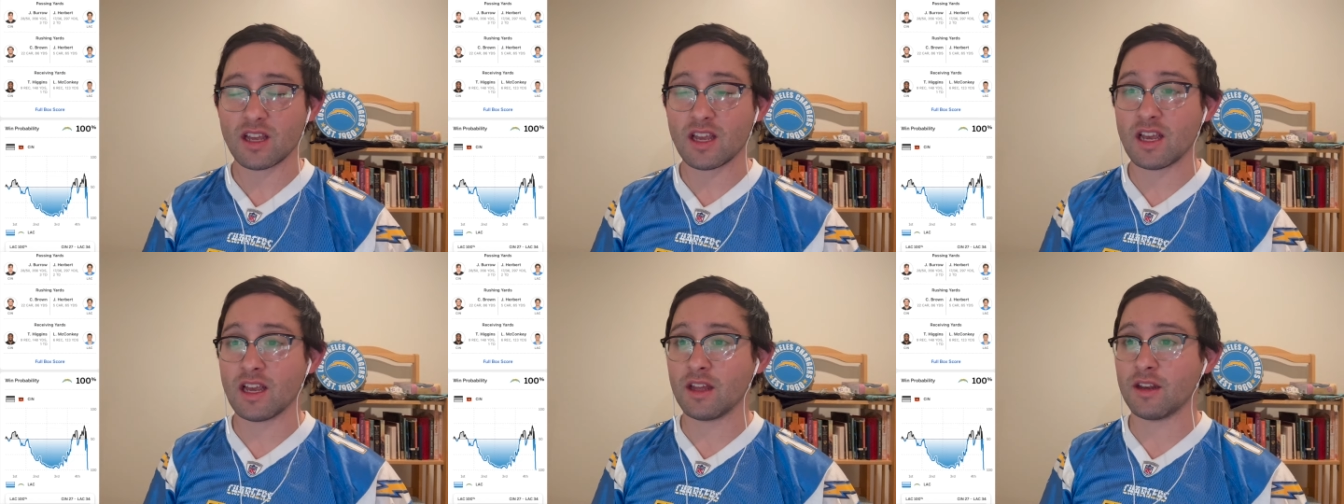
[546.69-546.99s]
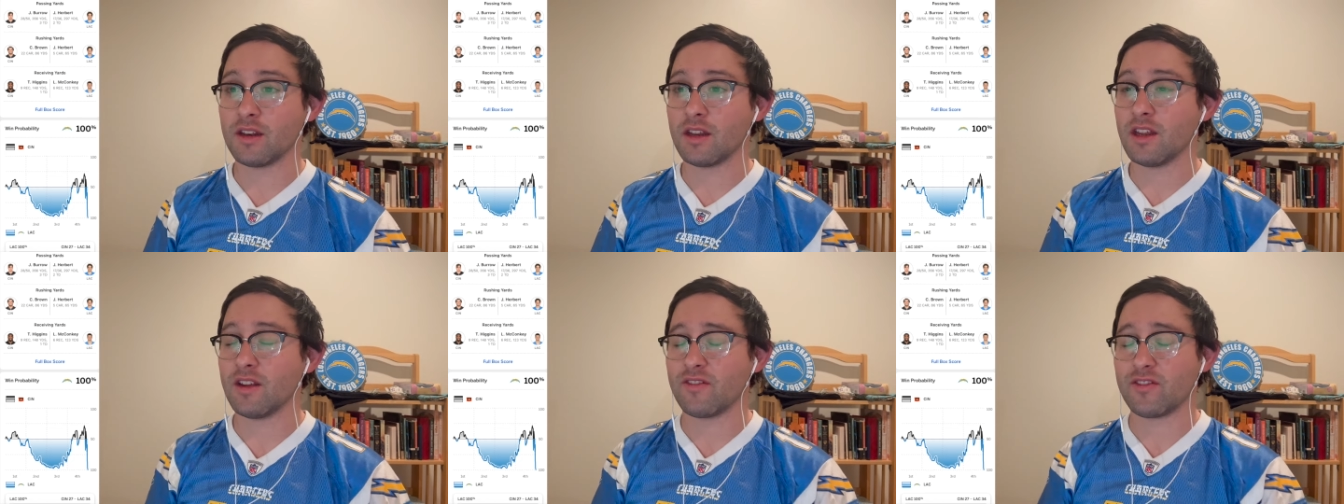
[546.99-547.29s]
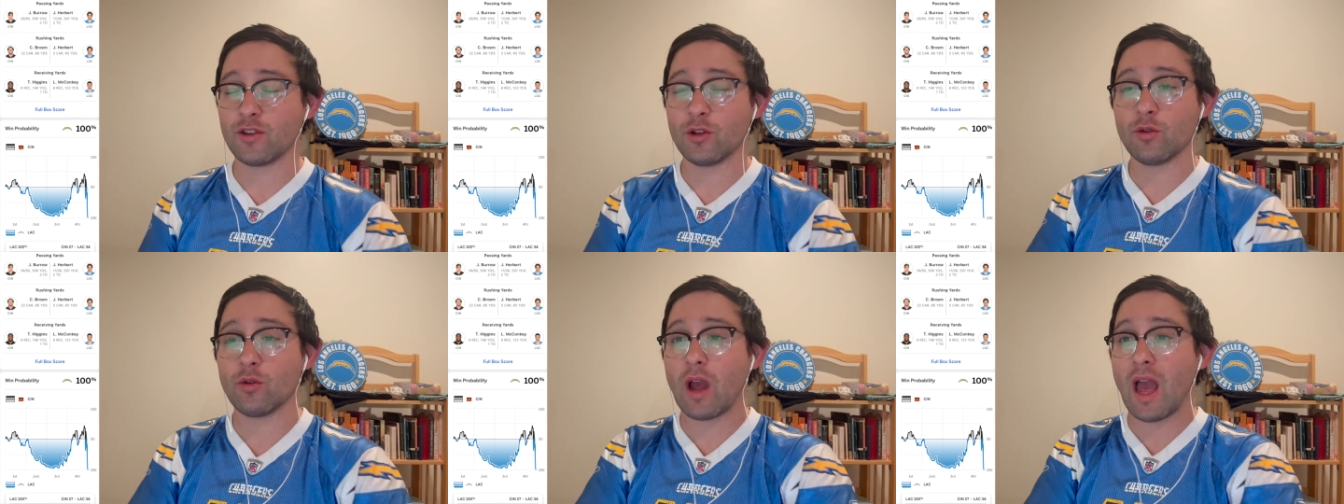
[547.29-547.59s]
And if
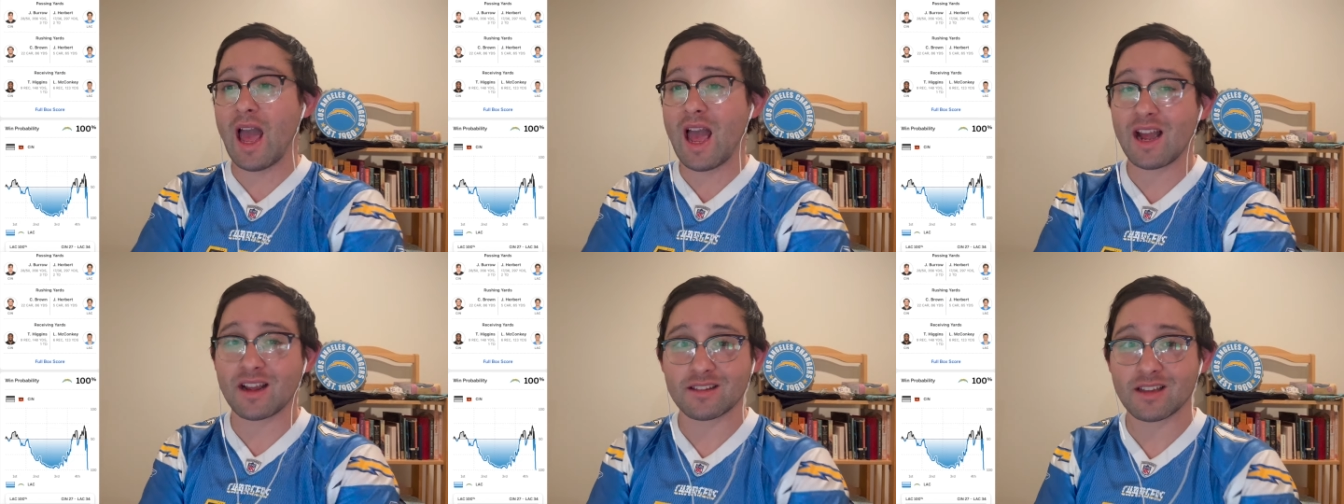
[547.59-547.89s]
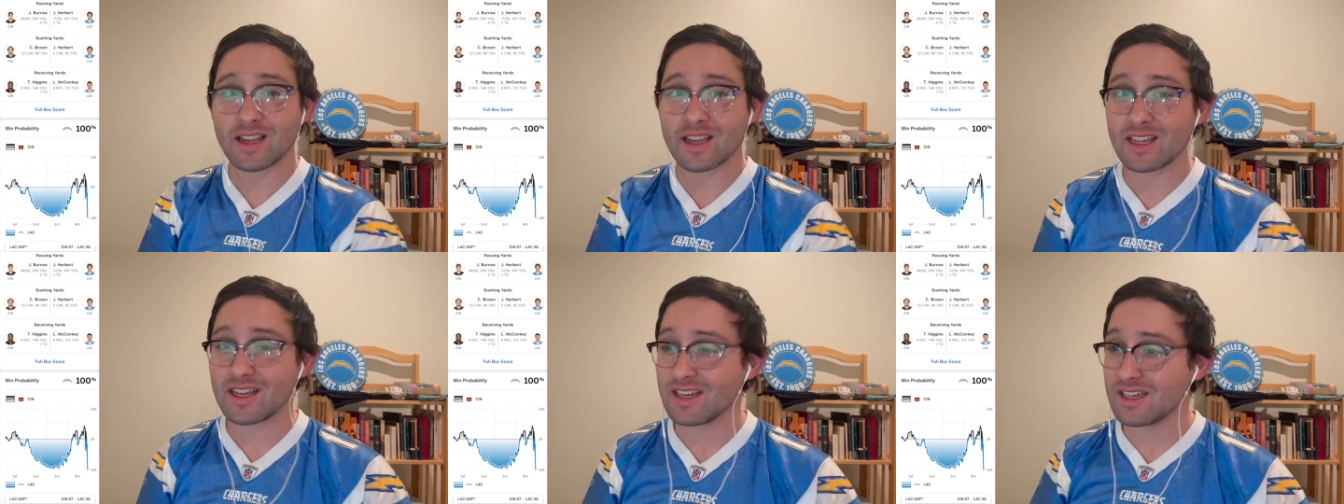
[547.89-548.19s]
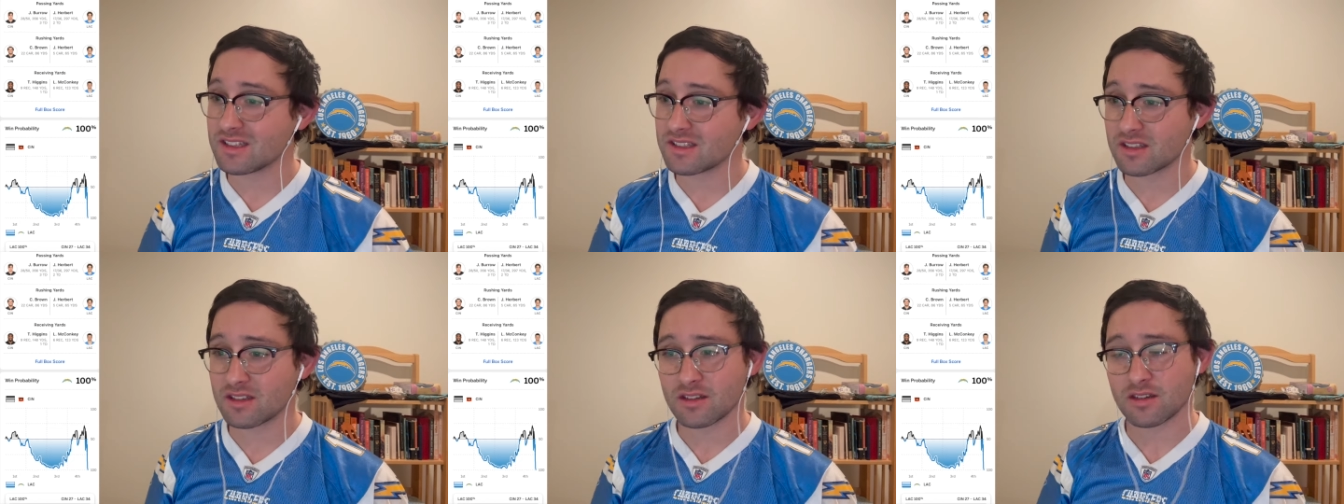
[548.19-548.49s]
you act like it
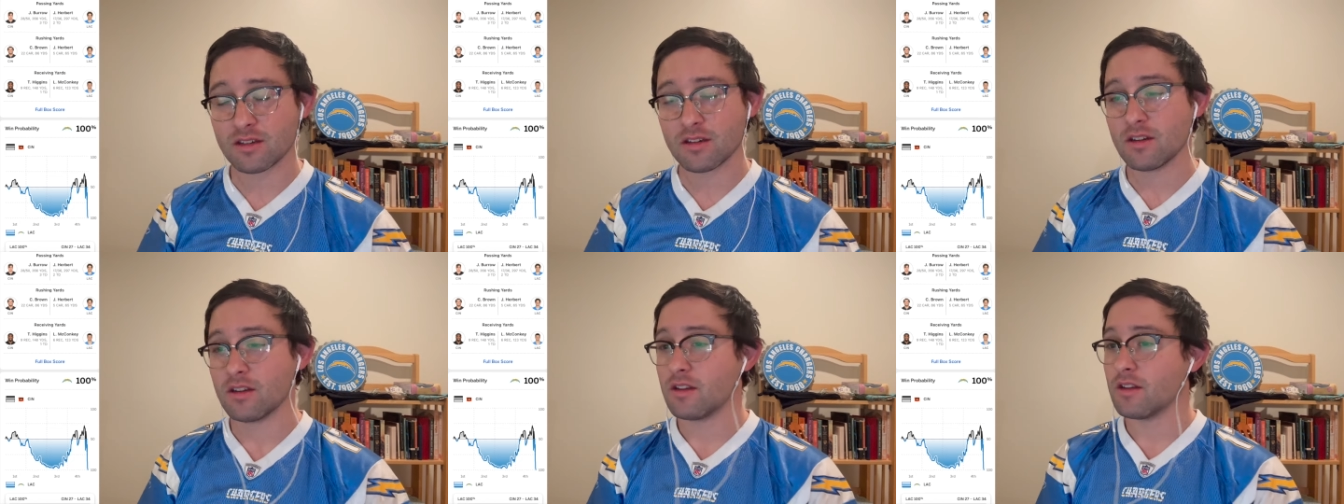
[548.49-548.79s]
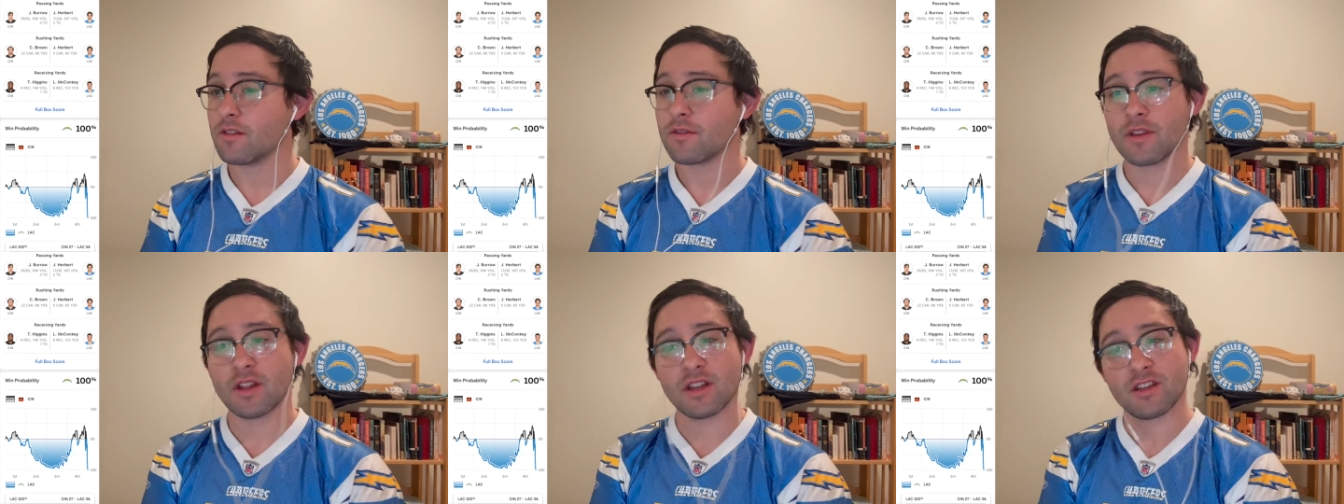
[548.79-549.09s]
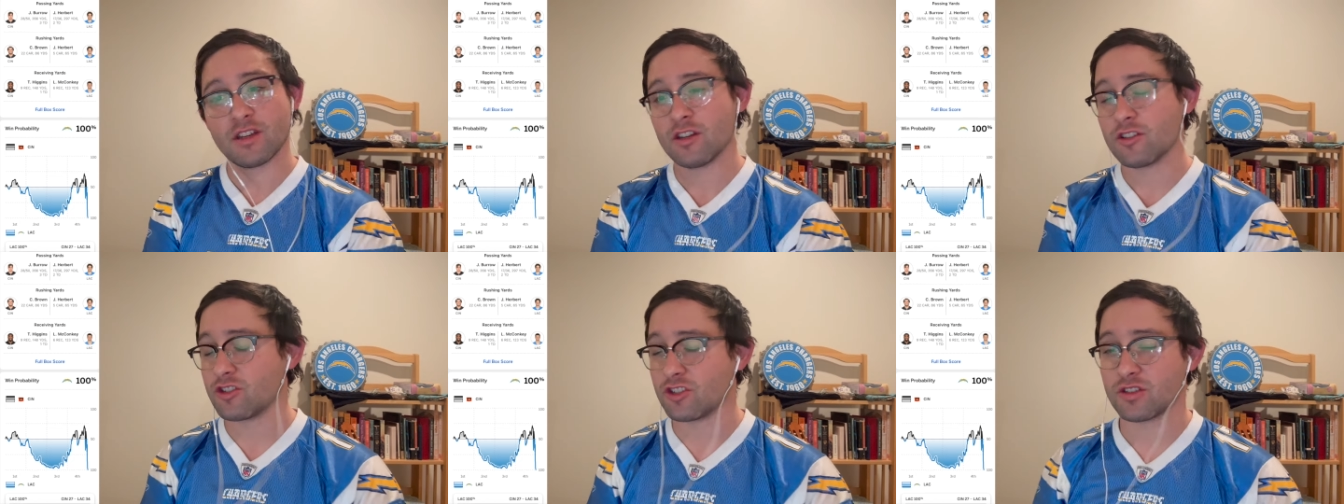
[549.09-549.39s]
isn't, then
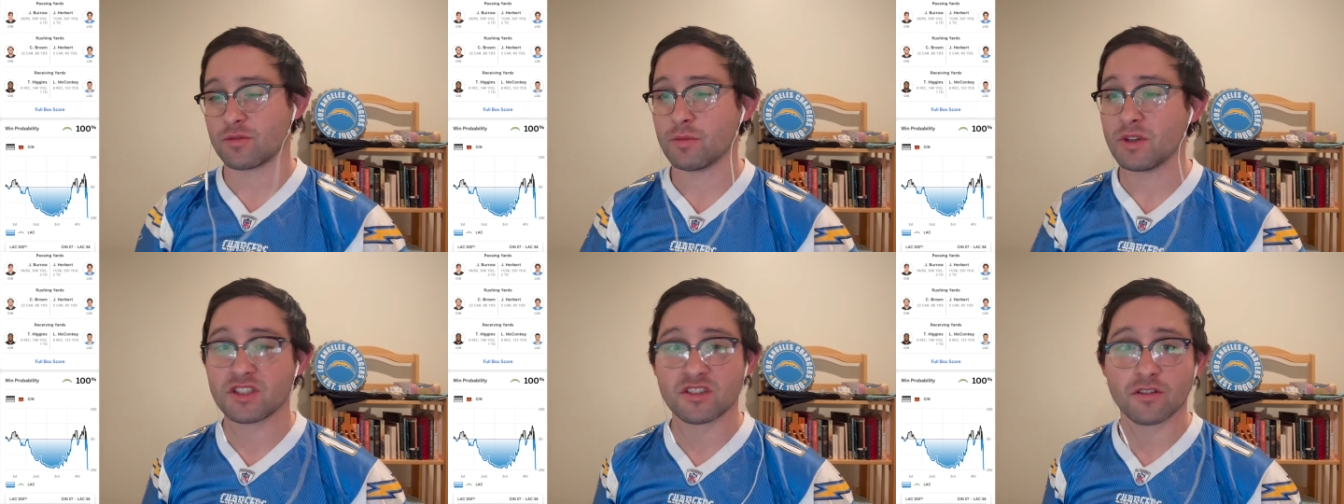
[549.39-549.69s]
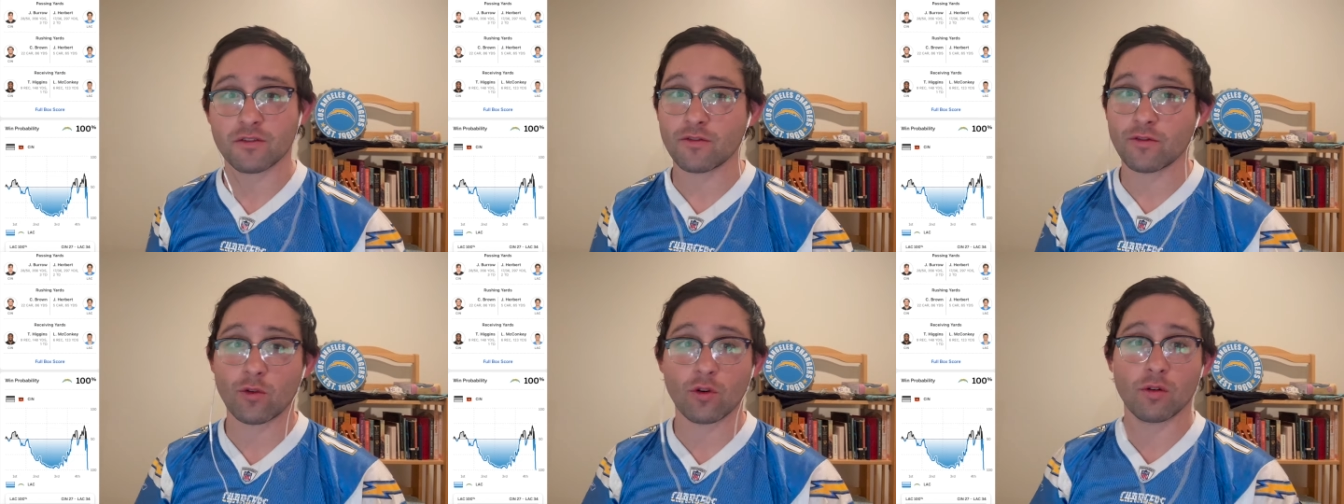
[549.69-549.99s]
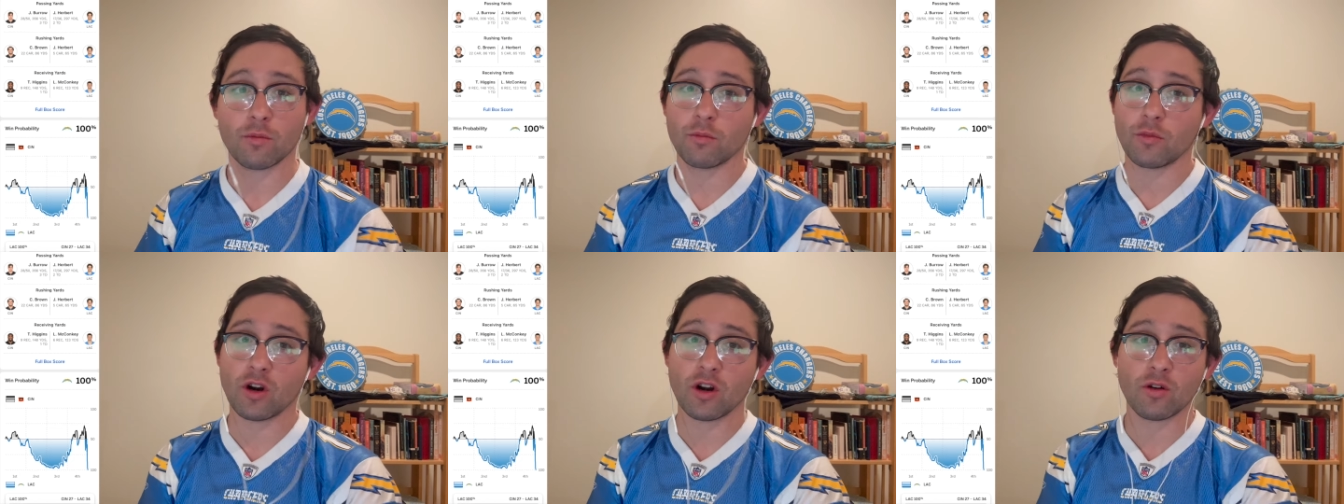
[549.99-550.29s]
you're just
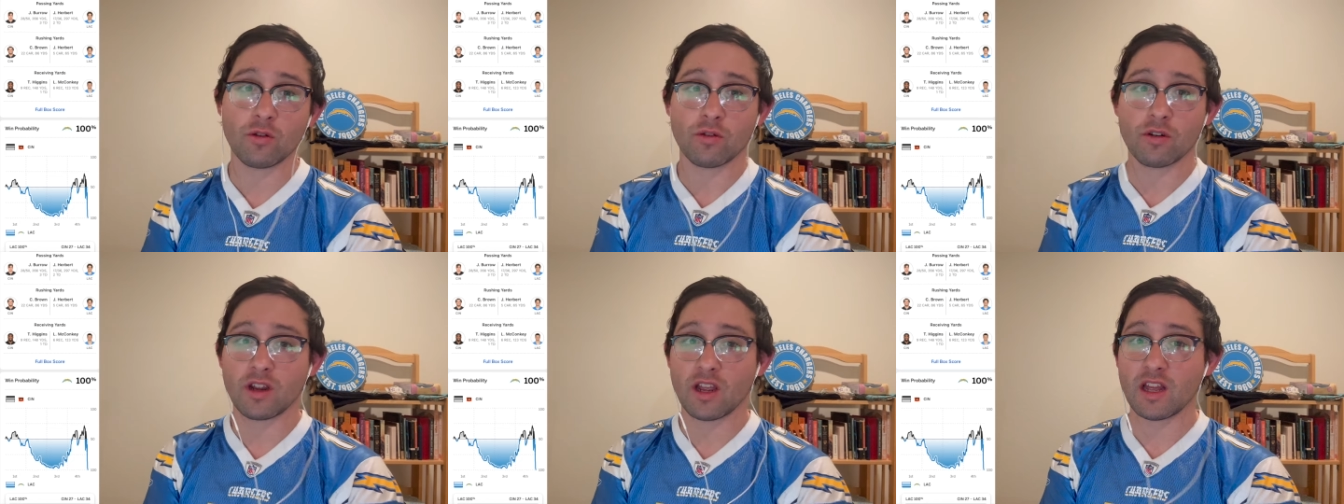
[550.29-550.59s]
misinformed, bro.